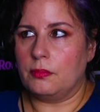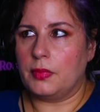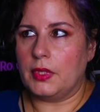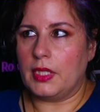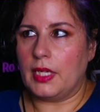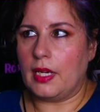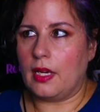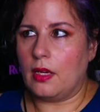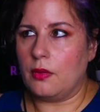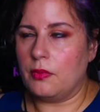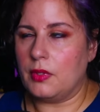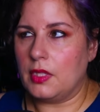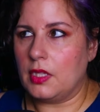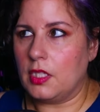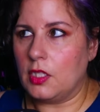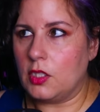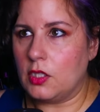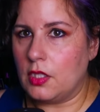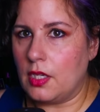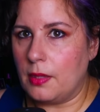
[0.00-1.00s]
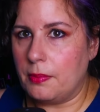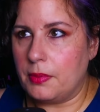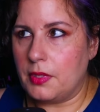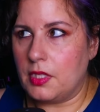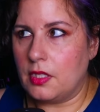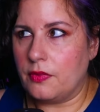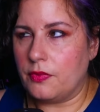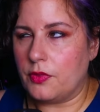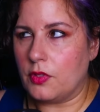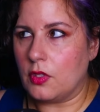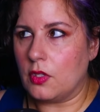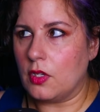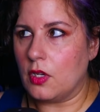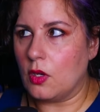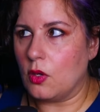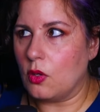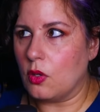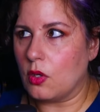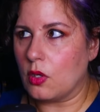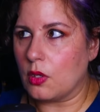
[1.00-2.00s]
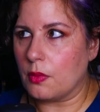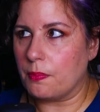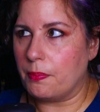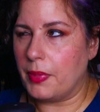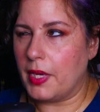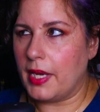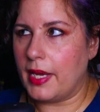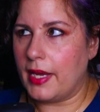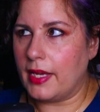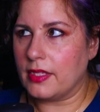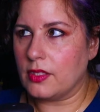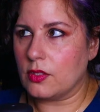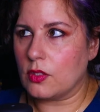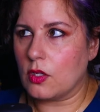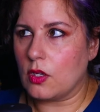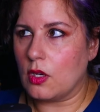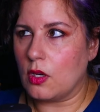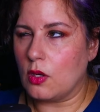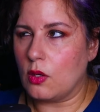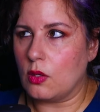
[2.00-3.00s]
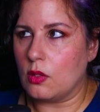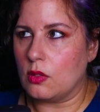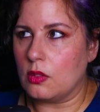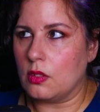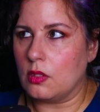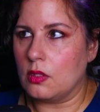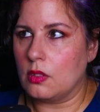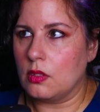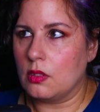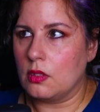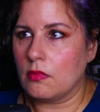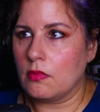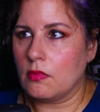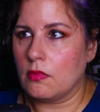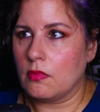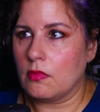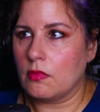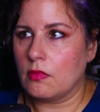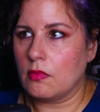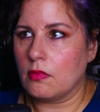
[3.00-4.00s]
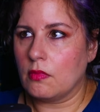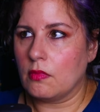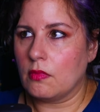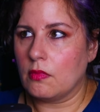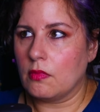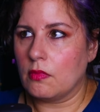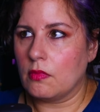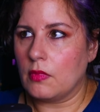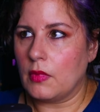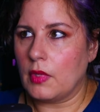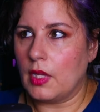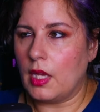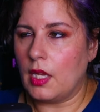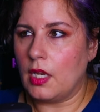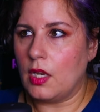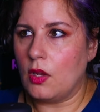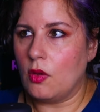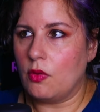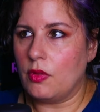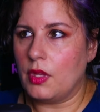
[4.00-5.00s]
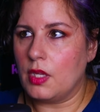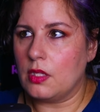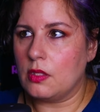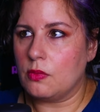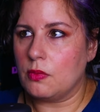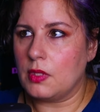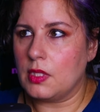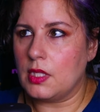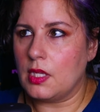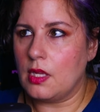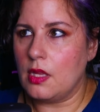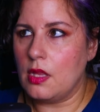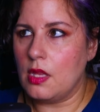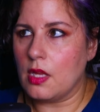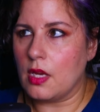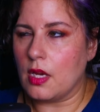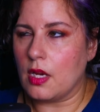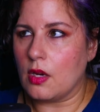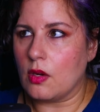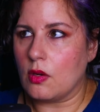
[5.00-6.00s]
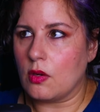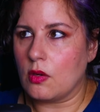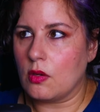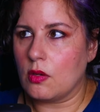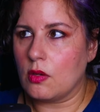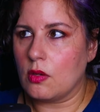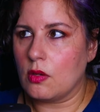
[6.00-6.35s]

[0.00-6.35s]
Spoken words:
But how would the shapeshifter know her passcode? And know this was in there?